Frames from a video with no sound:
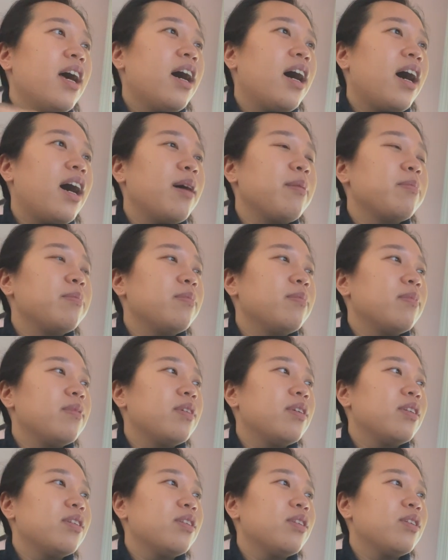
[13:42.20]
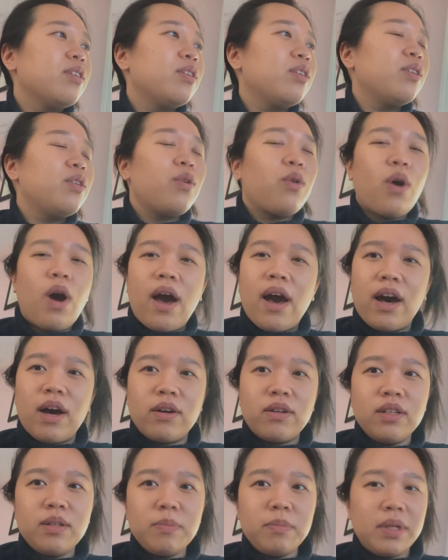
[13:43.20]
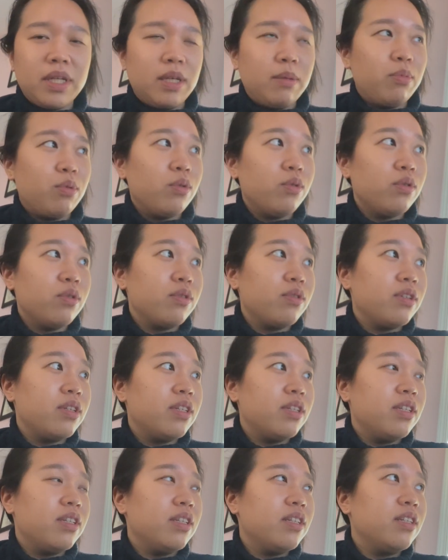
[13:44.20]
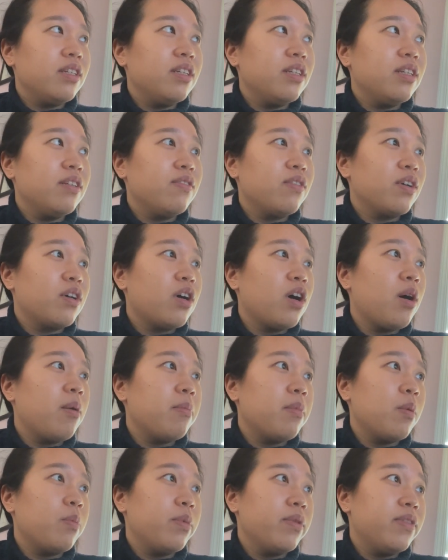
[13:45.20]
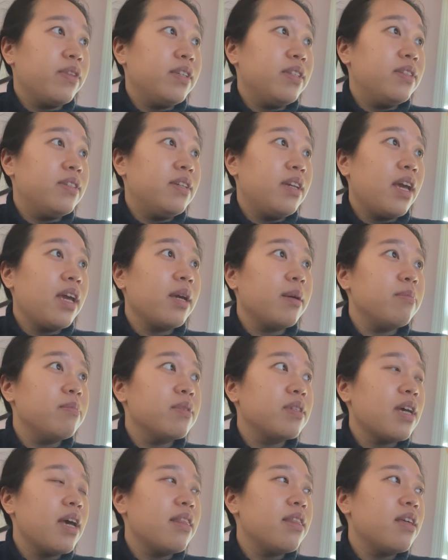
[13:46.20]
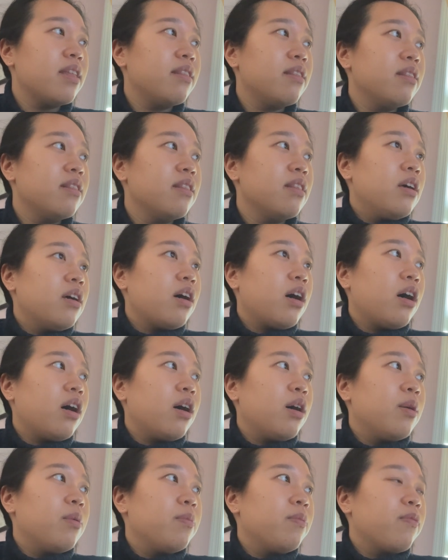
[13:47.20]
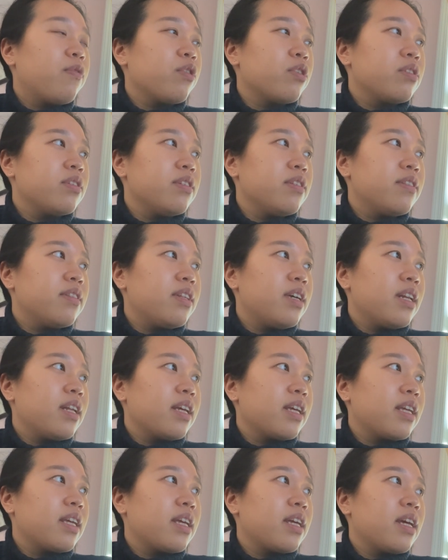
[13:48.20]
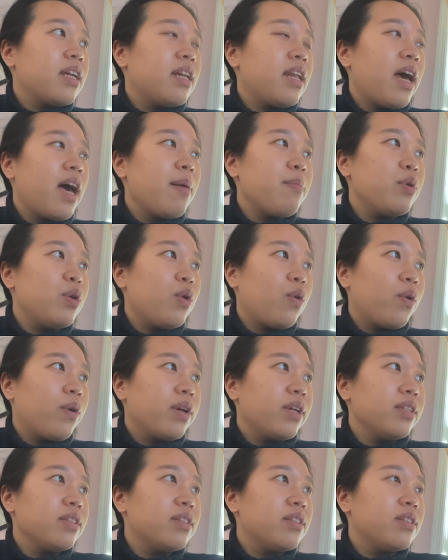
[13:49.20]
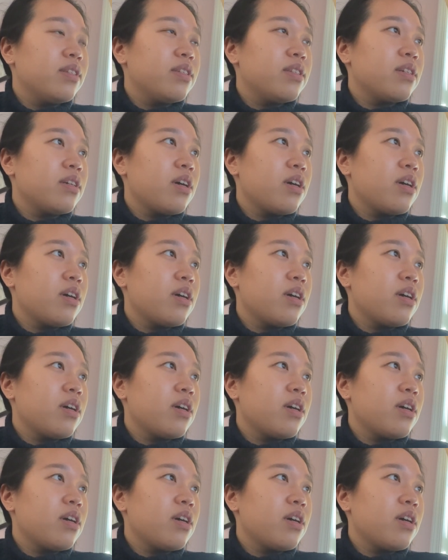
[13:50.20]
how did people even come up with these names? And then for synthetic cannabinoids,